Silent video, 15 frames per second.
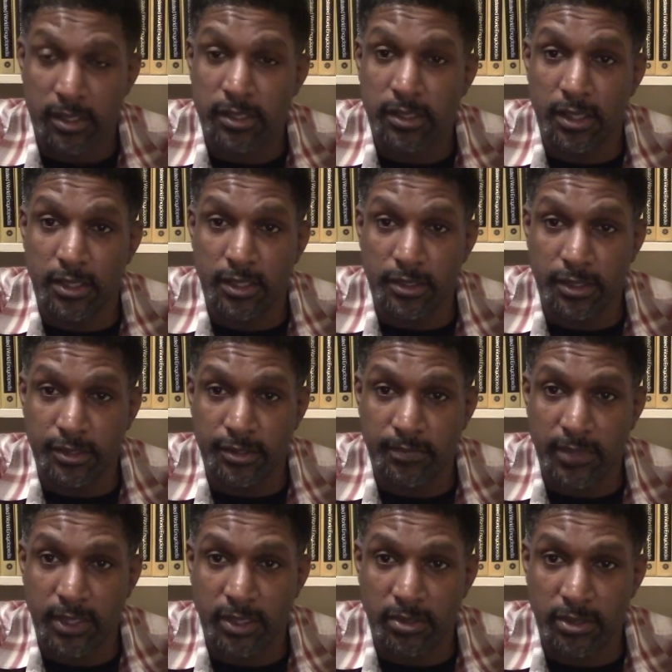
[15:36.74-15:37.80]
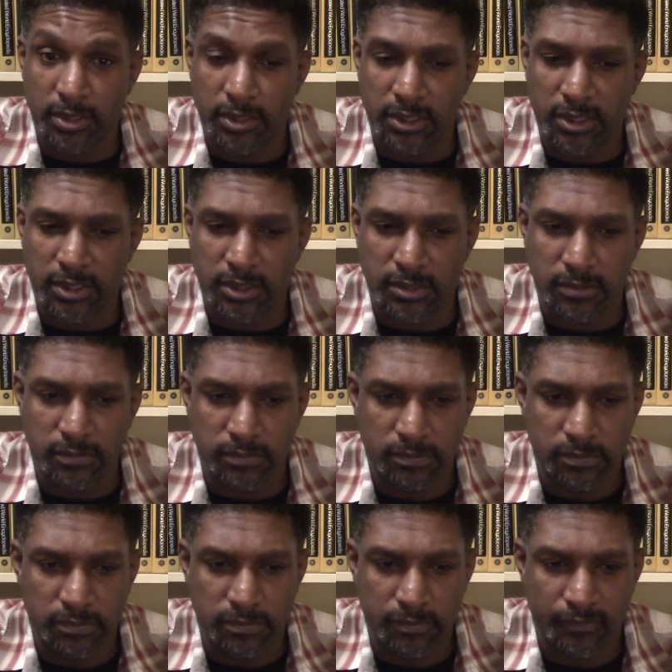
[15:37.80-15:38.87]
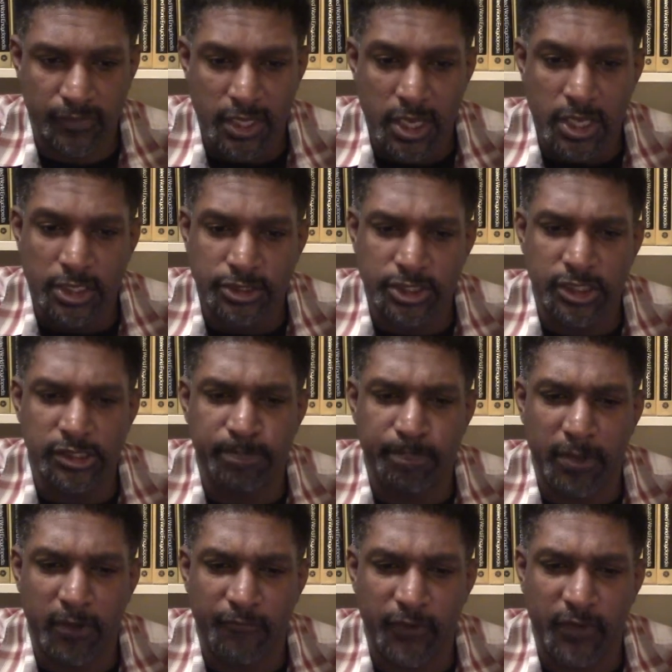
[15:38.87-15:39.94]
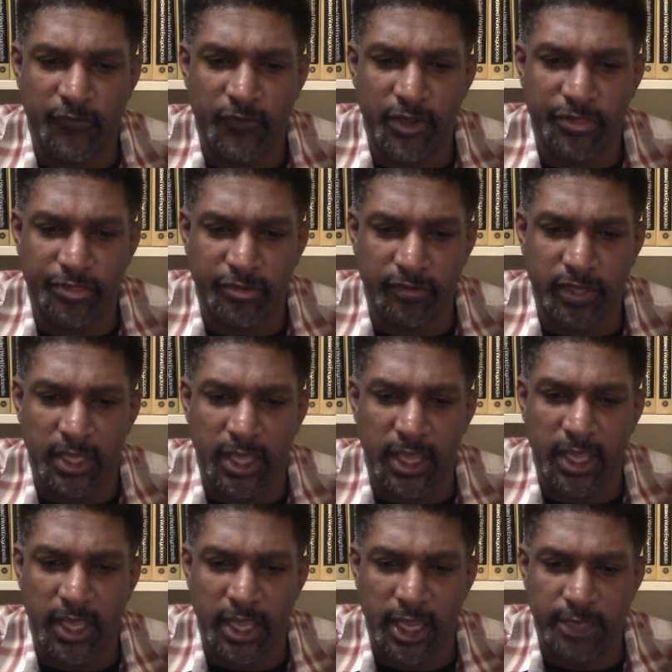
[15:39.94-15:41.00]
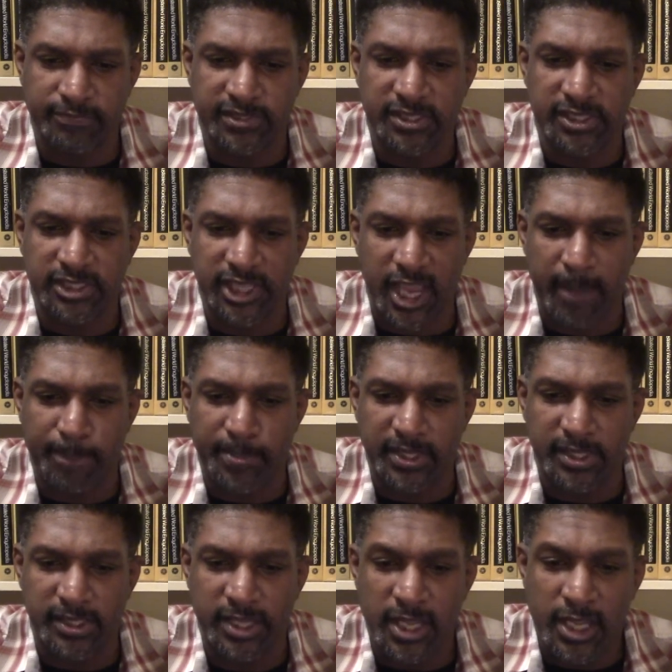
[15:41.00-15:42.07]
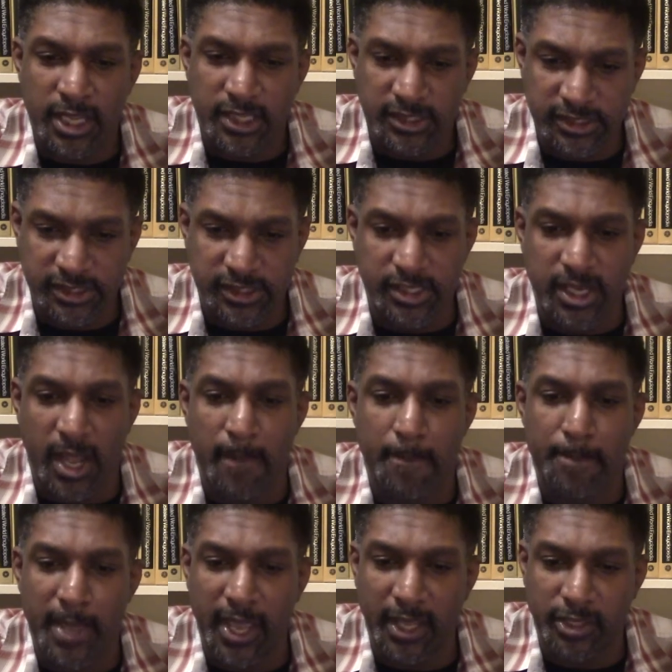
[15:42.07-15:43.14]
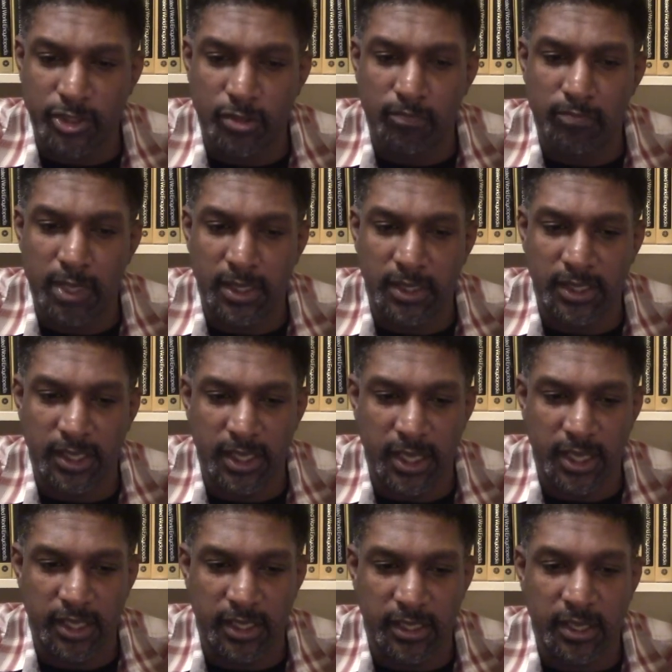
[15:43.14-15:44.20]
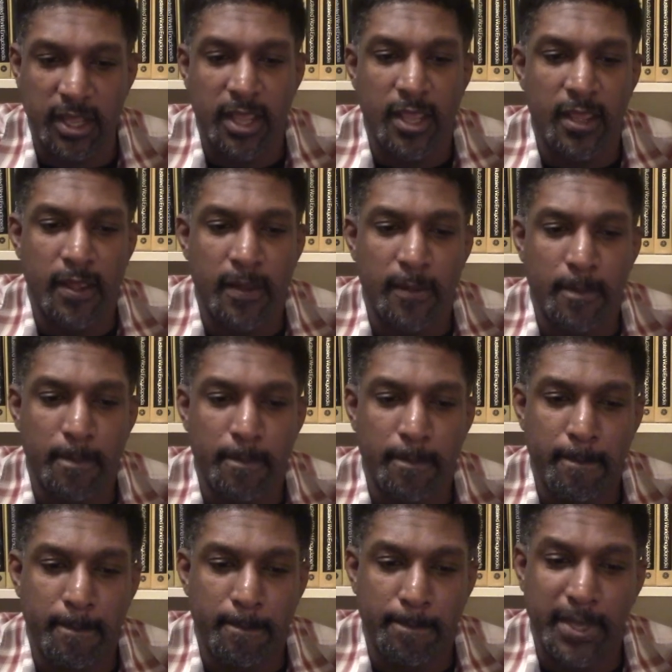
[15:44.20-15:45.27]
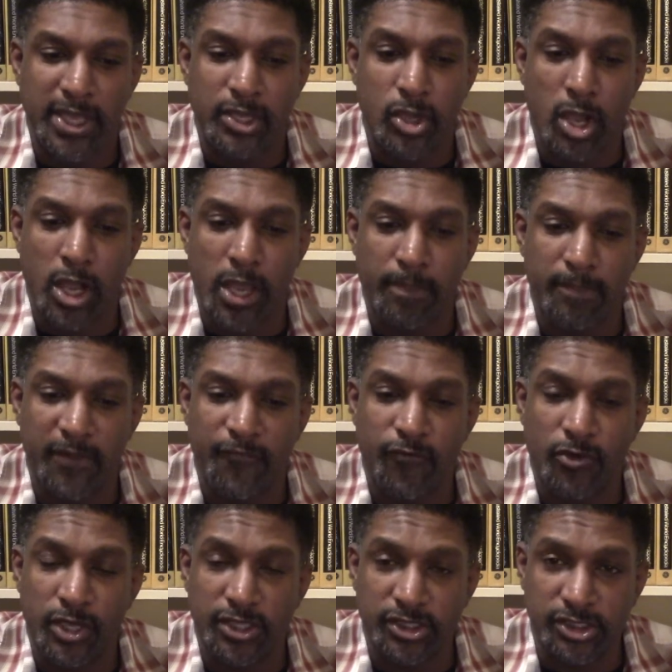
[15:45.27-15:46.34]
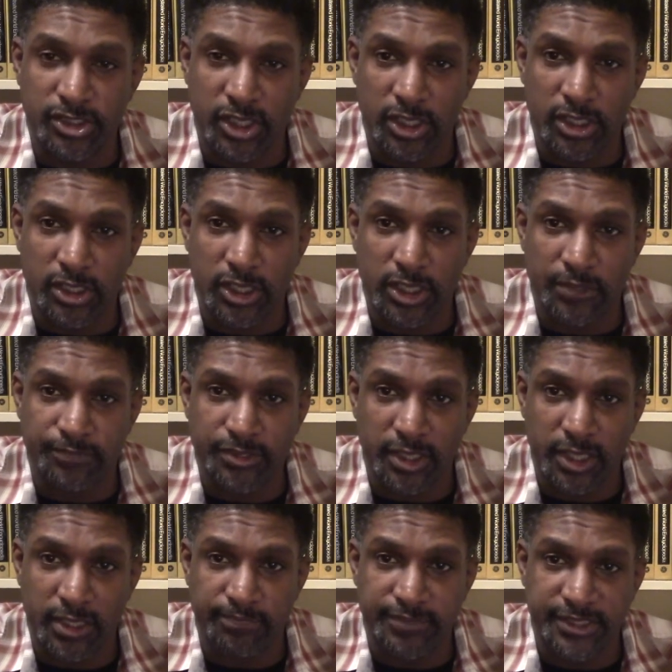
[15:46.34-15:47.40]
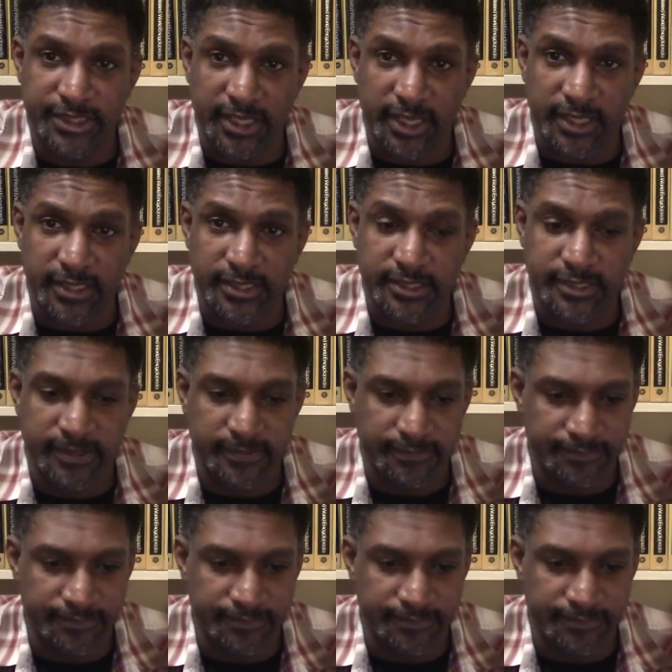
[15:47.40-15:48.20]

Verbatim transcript: Yet another man online. She's perfect for 3 a.m. sloppy, scumbag, humiliating, be gone before the sun comes up sex.